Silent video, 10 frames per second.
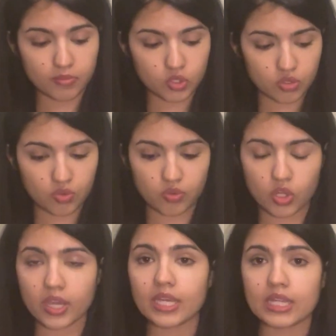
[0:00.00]
So
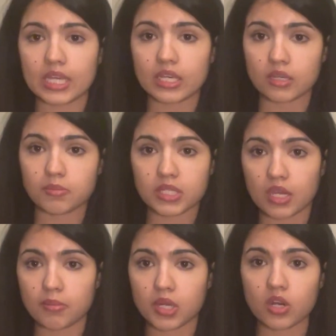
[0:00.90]
looking at the income
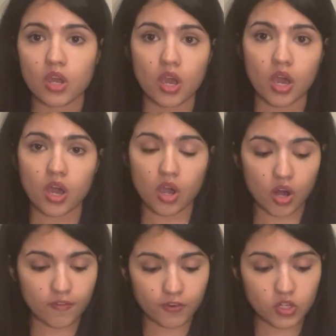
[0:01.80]
statement,
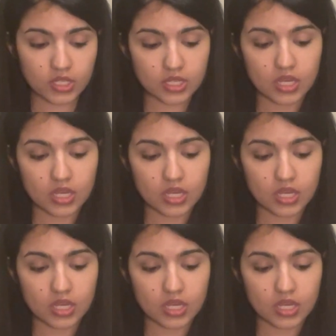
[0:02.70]
our first